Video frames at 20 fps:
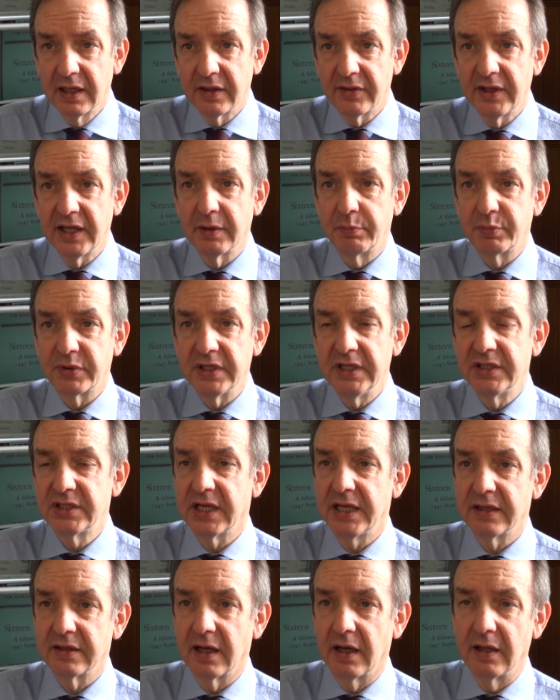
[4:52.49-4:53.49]
They
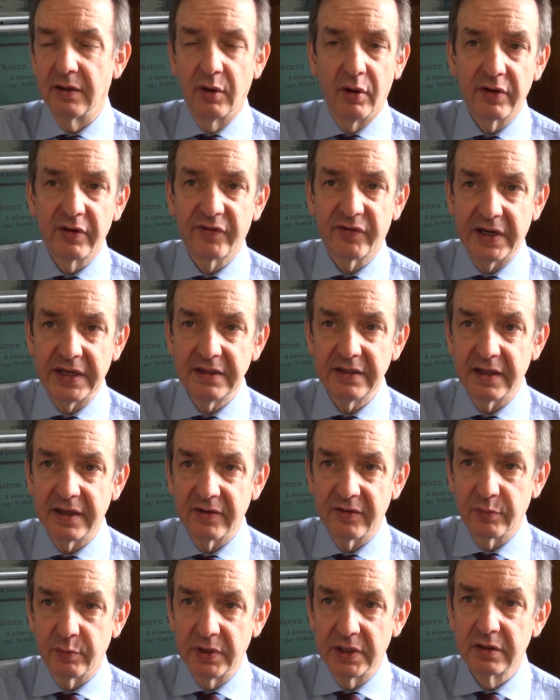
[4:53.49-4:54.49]
appreciate that a lot of the
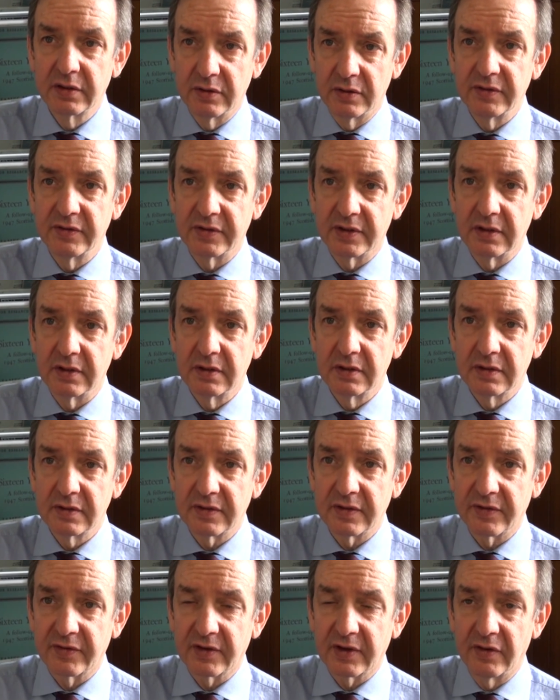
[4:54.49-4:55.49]
findings we're going to
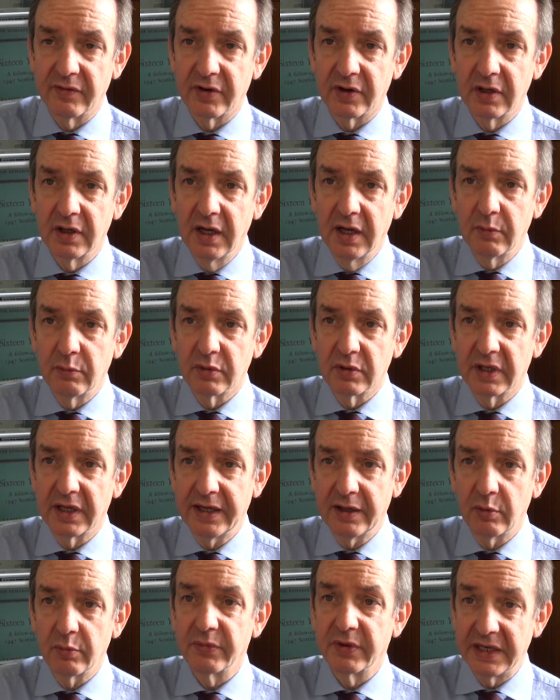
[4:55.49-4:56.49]
discover will
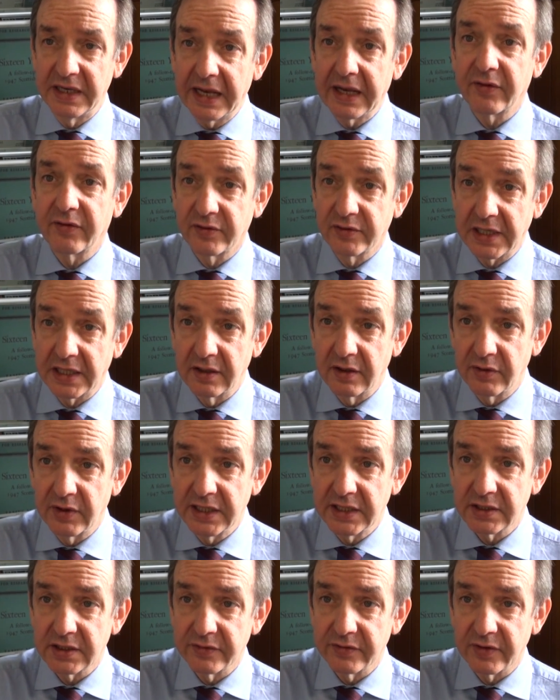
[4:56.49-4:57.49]
help the next
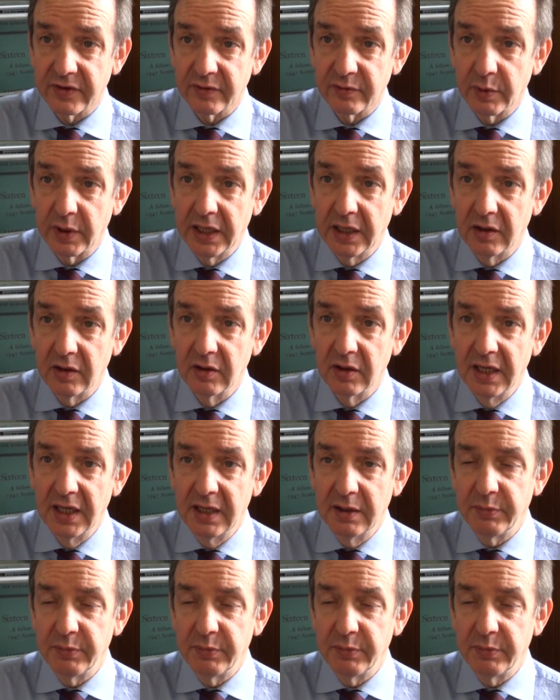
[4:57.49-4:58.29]
generations as well.